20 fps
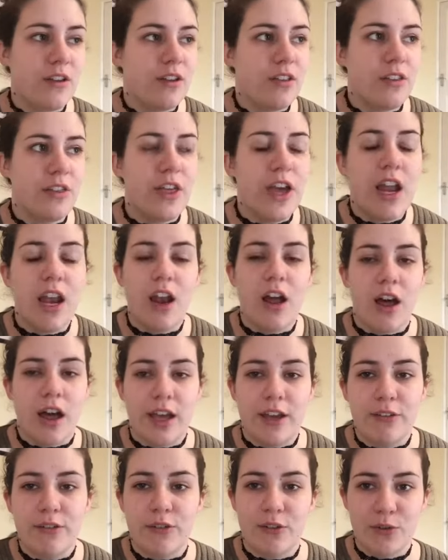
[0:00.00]
their
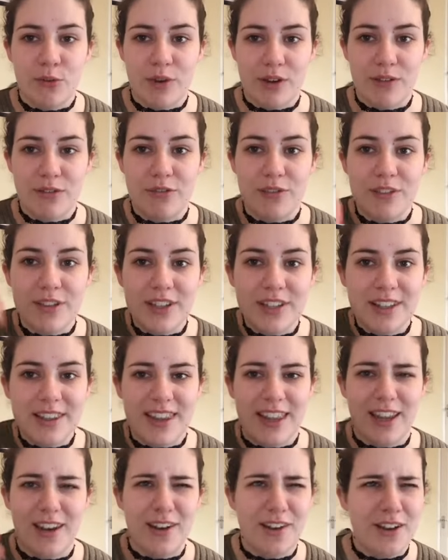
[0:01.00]
life with
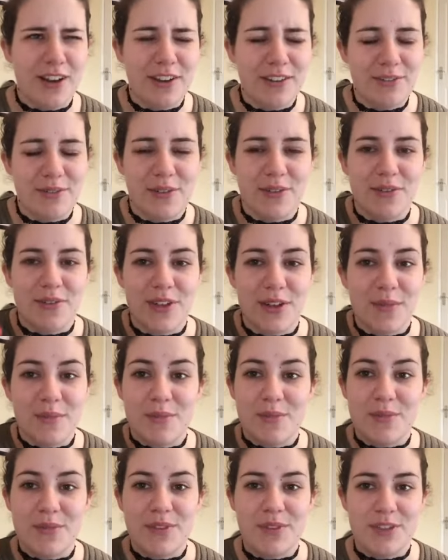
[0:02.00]

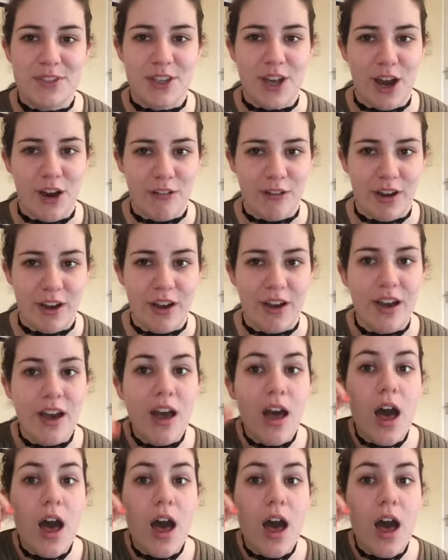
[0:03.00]
mascara